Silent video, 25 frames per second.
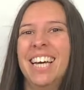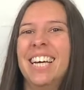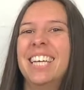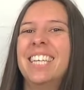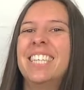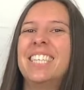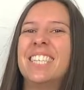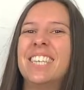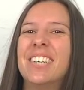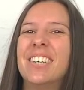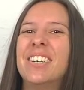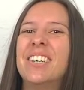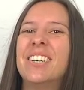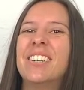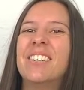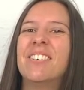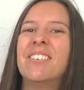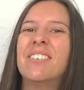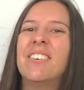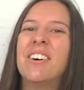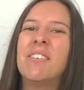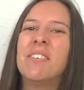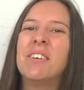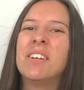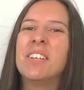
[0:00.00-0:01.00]
So
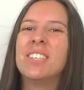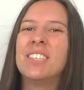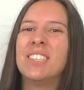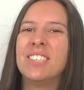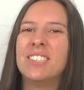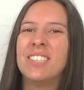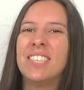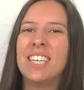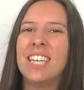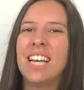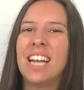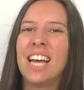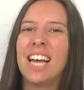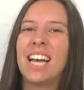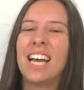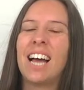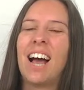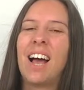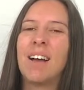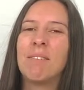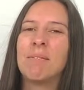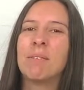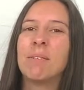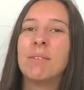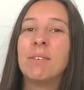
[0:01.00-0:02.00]
what we'll do today,
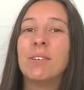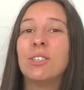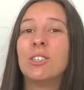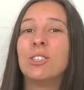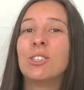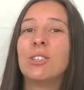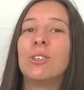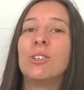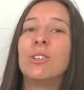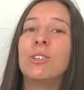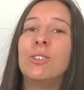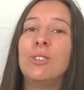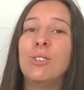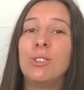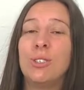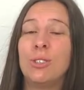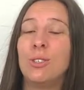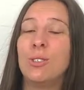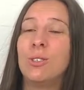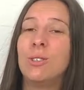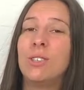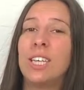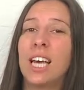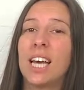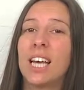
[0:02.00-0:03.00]
I'm going to show you
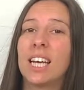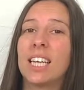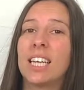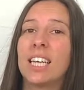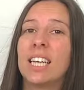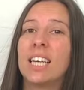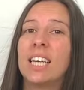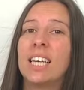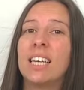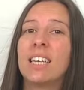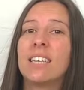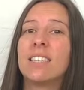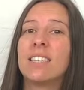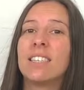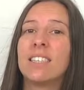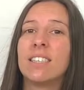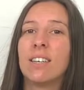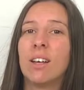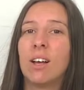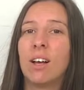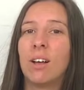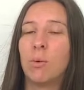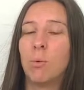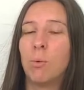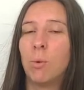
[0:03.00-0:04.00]
two techniques.
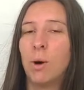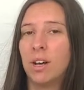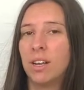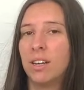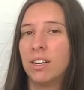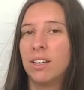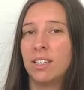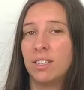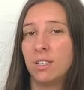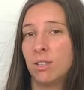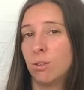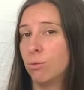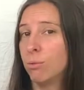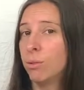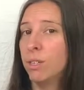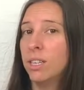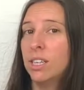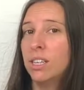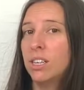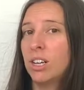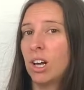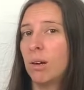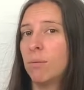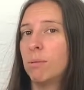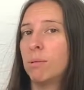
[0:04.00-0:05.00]
One is a really
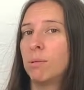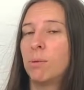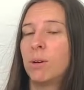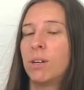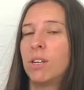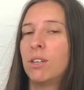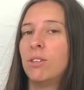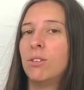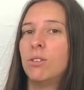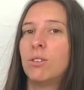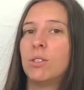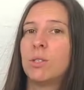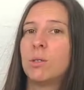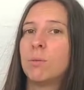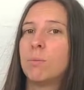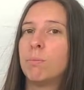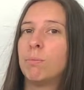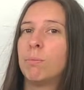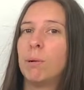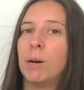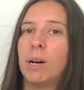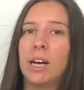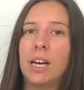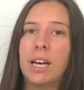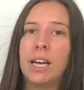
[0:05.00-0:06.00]
common one used
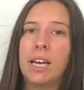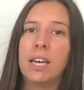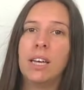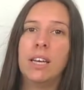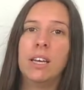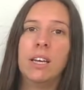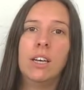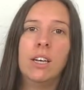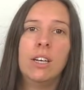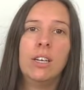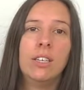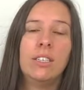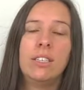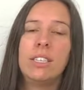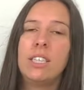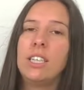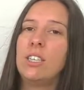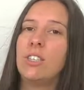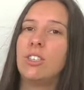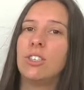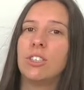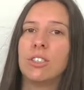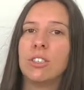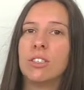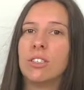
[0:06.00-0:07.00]
by
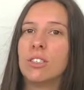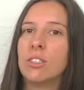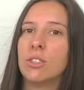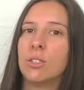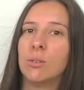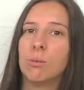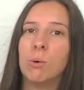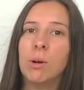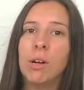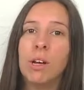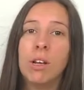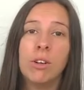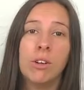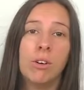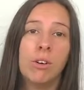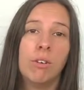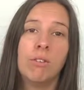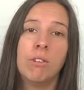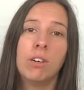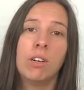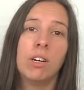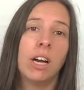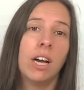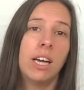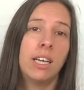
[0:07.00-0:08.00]
teachers the world
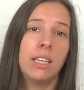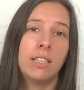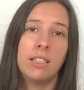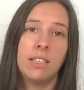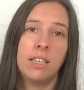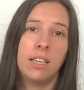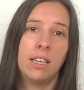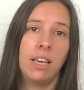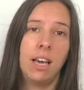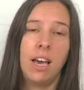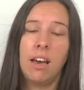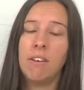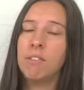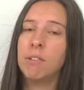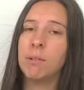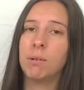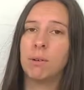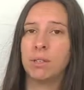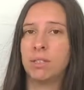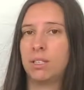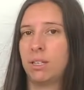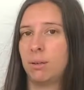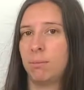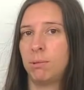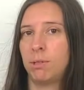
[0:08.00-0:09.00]
over. I see everyone
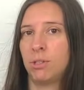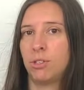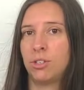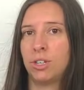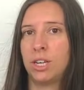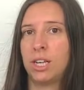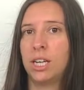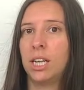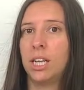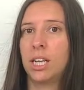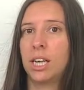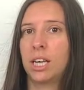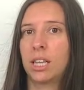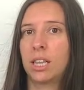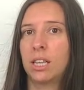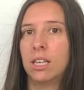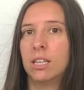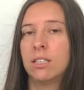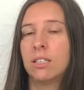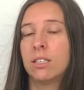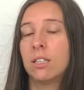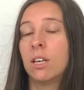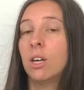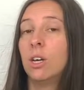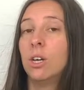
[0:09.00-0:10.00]
demonstrate it like
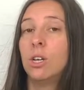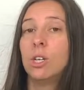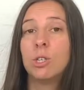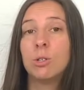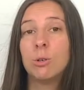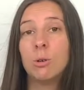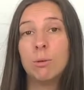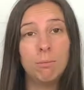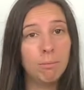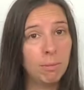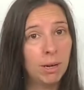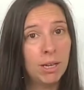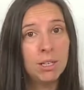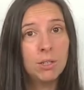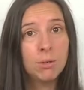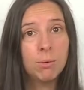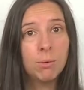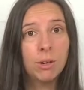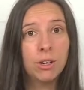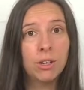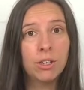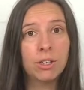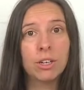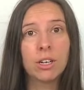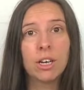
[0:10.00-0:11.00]
this, so it must
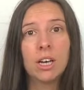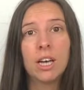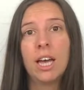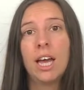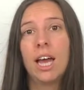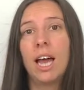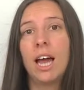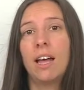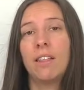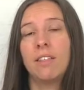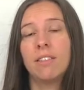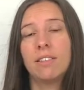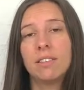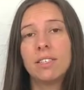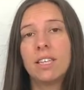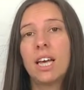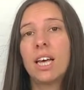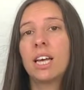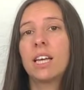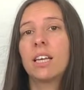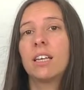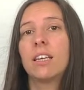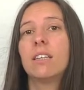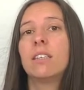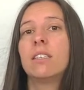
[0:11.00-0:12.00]
work. And the
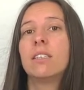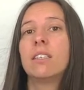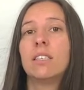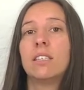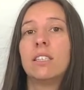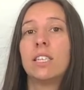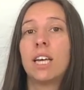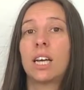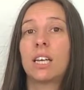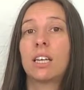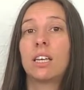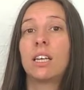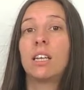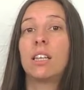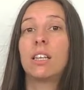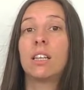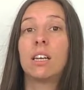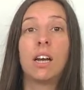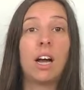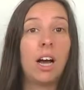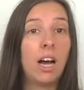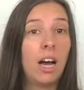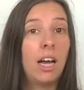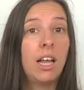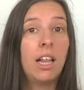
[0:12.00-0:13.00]
second is the technique that
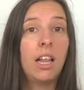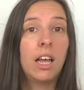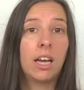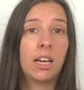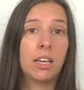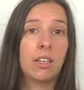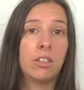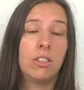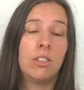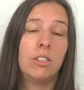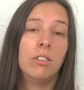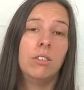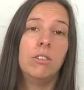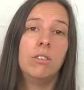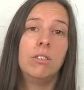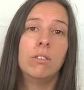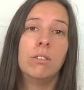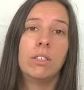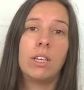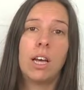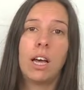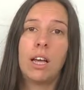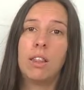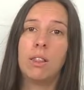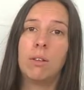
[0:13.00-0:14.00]
I like to use
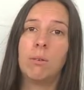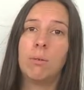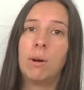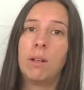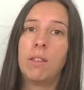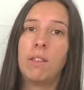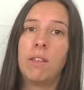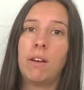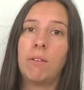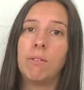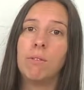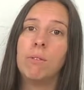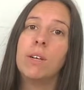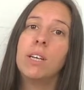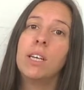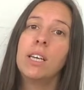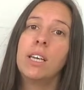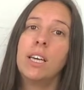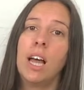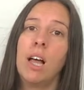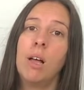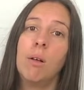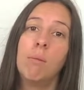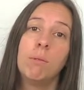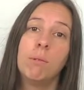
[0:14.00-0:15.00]
and the one that really
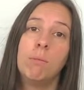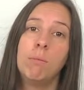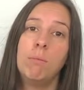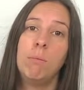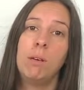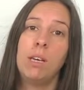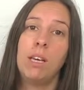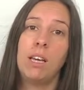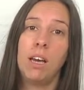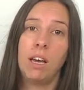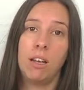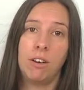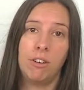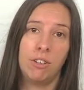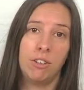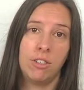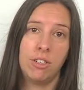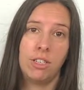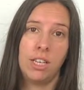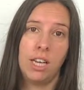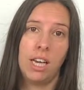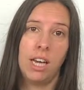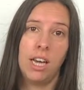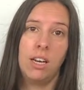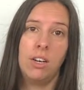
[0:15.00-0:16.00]
helped me
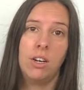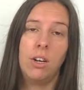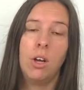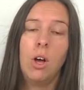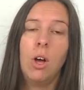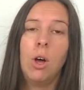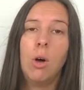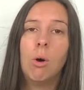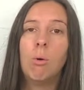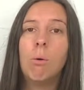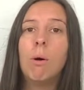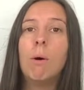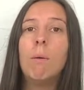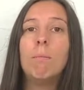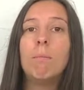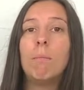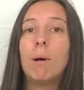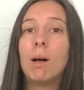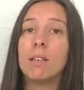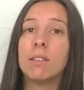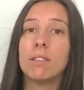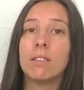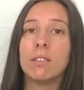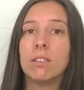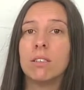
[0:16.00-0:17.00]
understand what
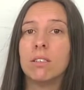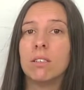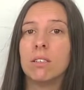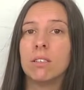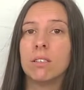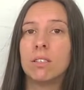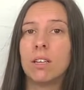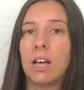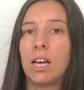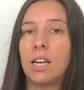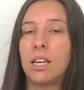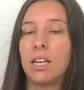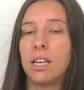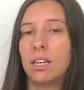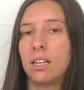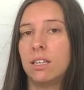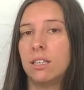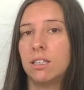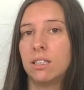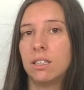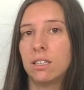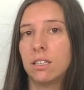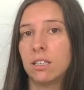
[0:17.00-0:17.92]
muscles I needed to